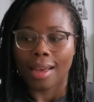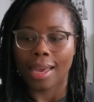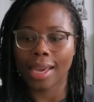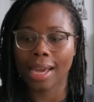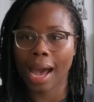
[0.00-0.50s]

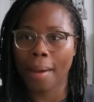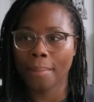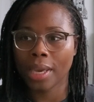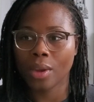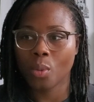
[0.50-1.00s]
it got
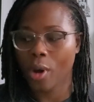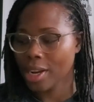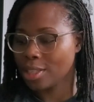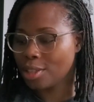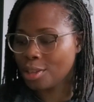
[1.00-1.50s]
me
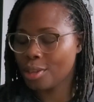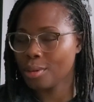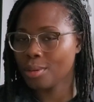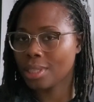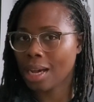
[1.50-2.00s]
wanting to
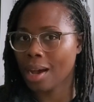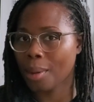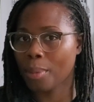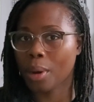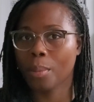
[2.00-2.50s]
use up